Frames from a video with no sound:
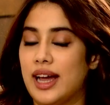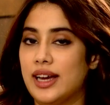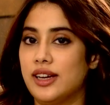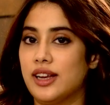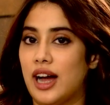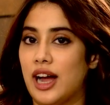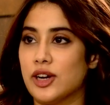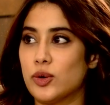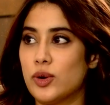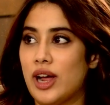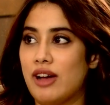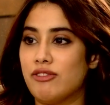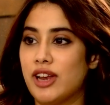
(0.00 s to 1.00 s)
And I
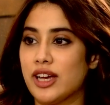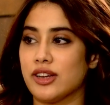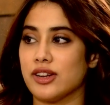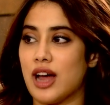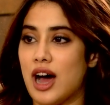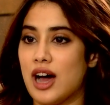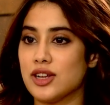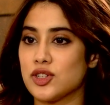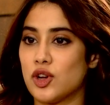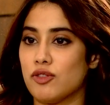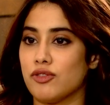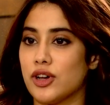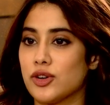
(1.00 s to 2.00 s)
don't have like Raj
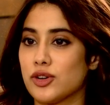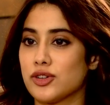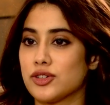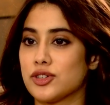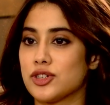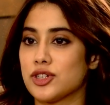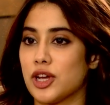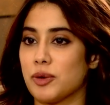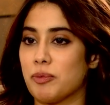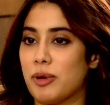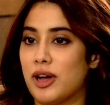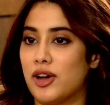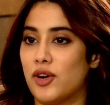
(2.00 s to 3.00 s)
or Varun
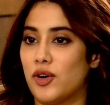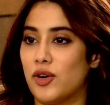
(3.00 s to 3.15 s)
Sharma